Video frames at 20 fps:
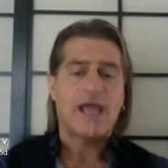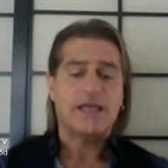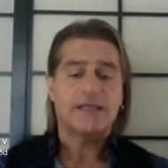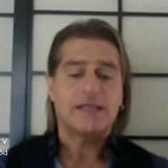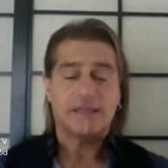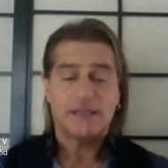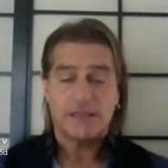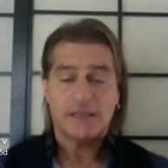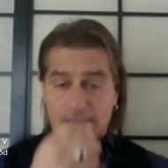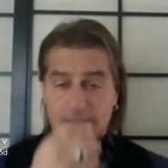
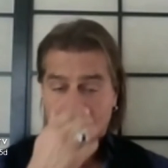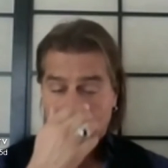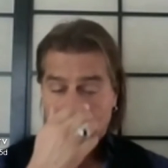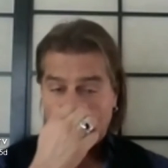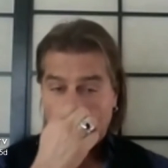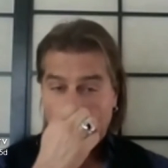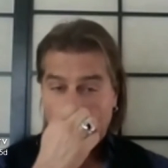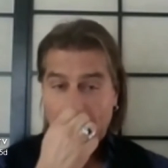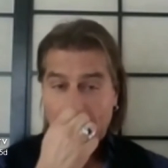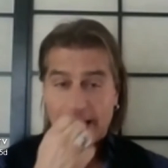And
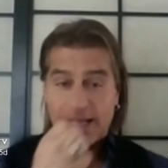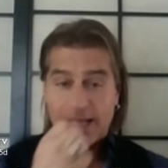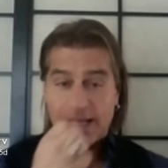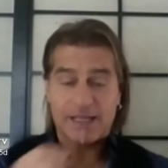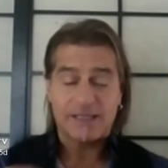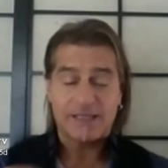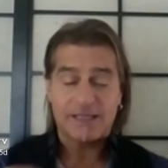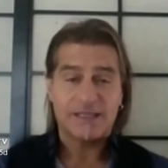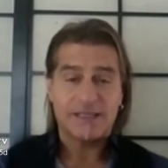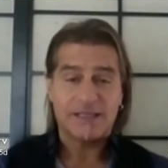
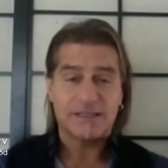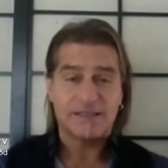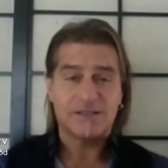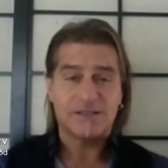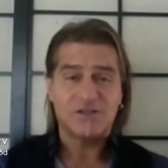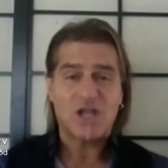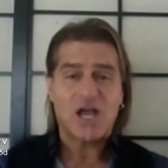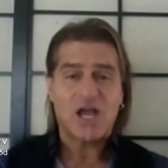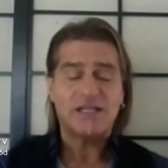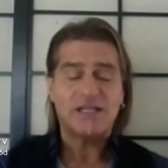
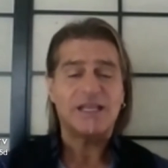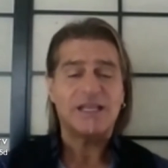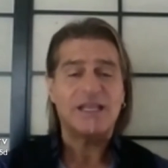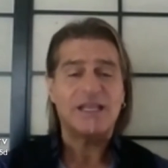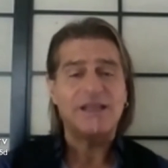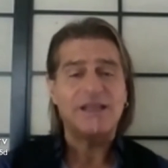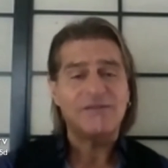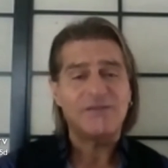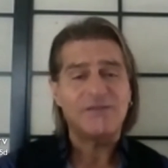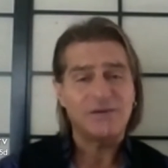
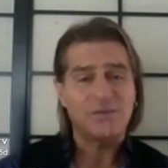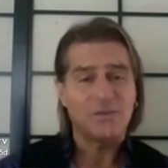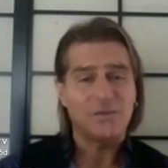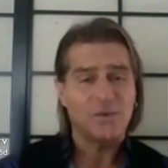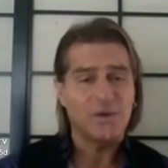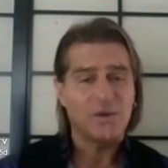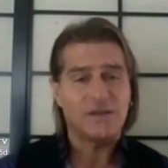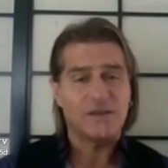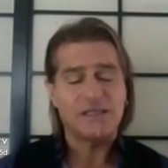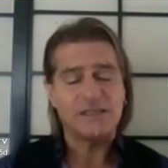not
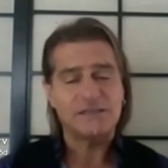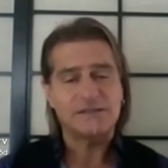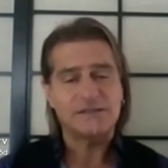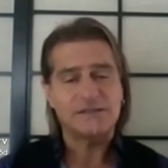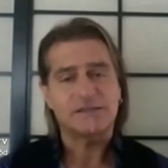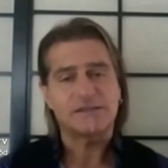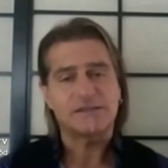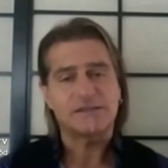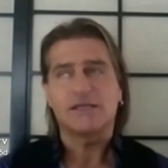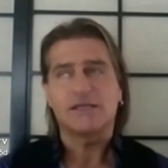even with
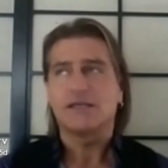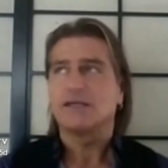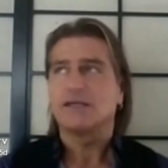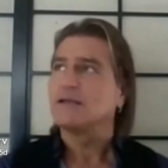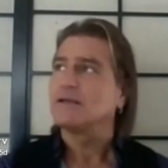this,